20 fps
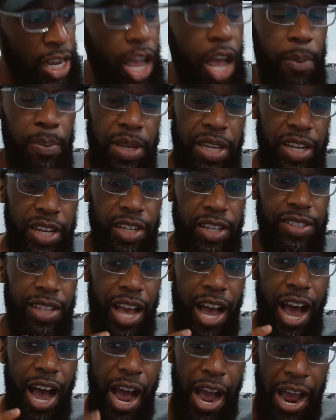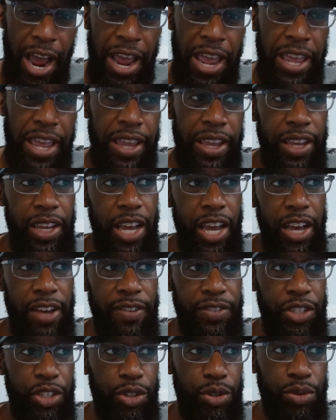because I have
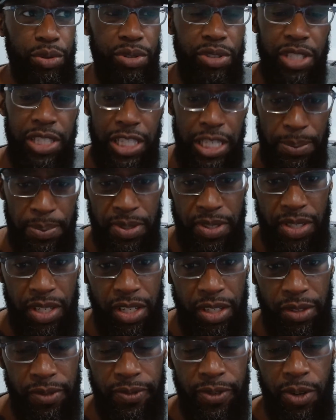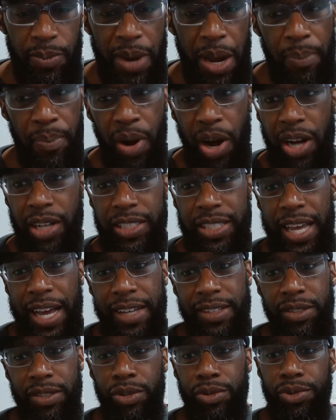used Libsyn for my
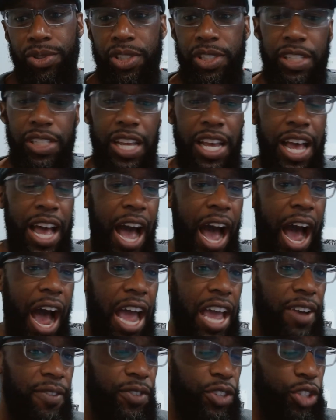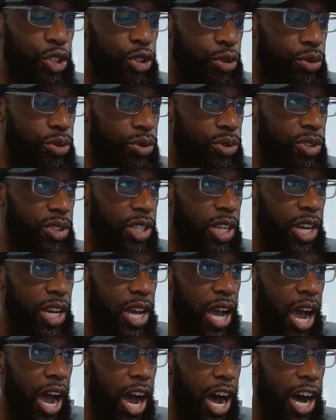podcast hosting. I have used
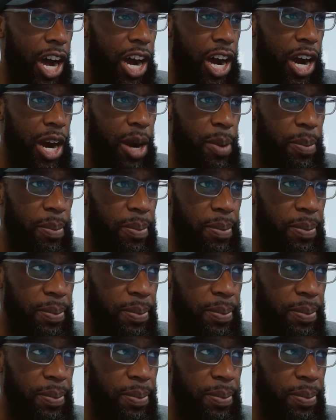Spotify